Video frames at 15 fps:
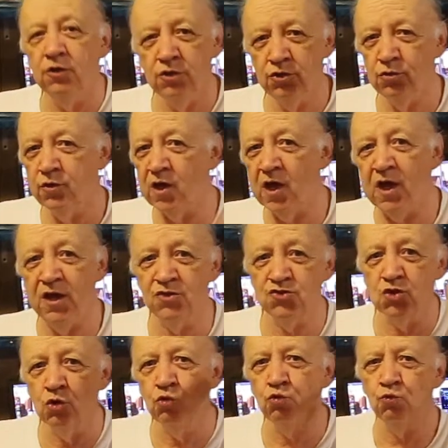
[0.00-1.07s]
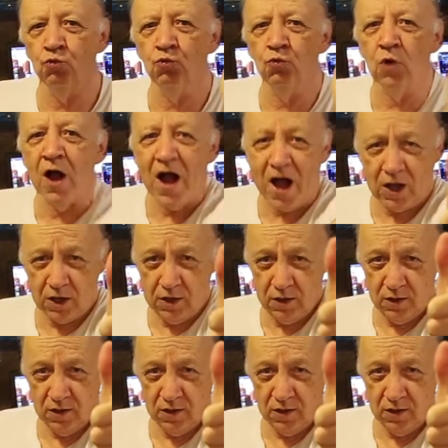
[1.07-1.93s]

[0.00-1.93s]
You guys rock.